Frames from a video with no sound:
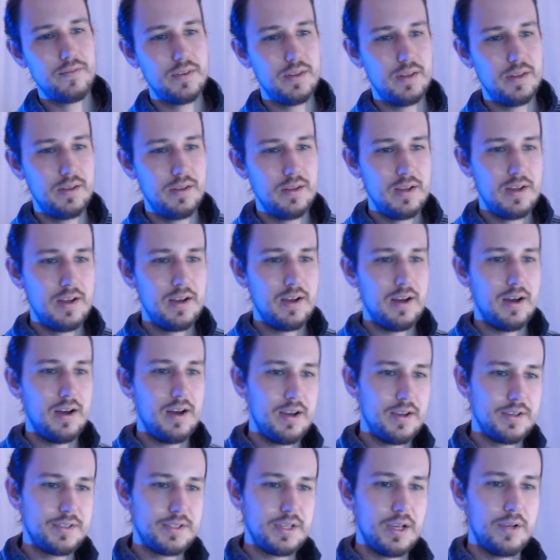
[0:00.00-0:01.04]
the
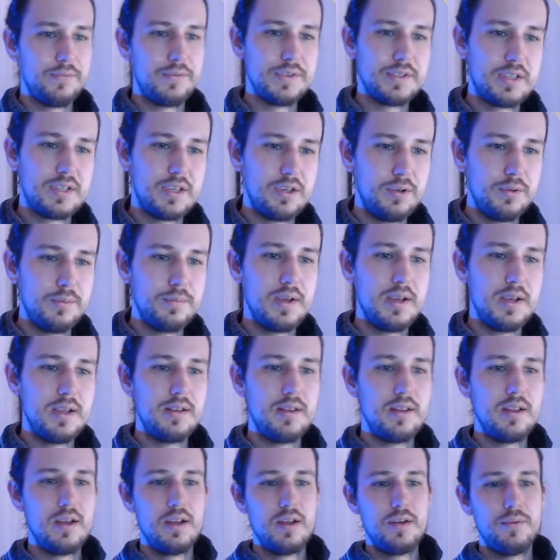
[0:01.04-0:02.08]
Selfless
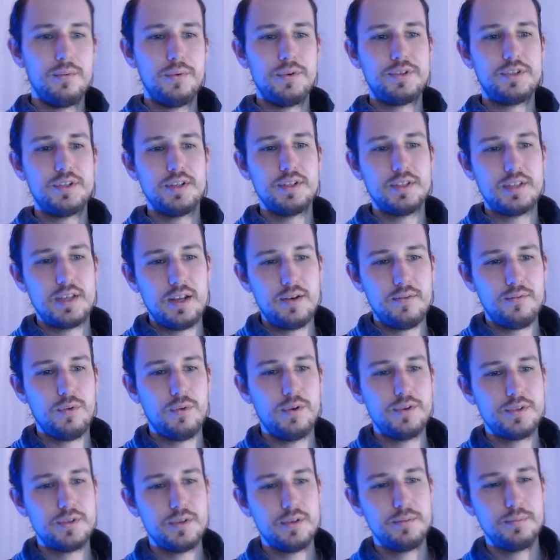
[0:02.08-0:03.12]
Guildmate, which is hidden for
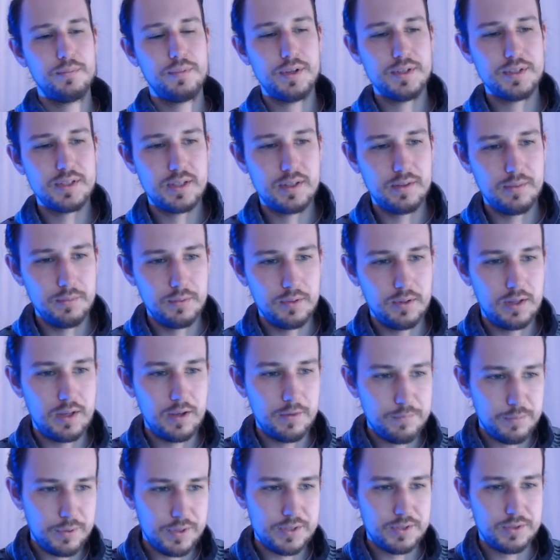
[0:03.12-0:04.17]
1 turn plus
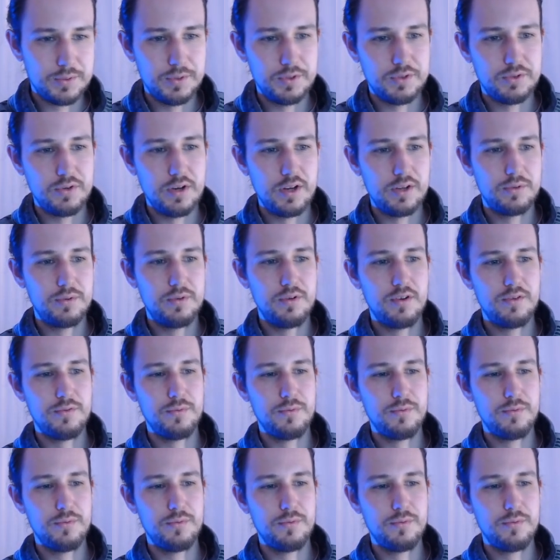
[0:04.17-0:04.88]
give +3 strength to another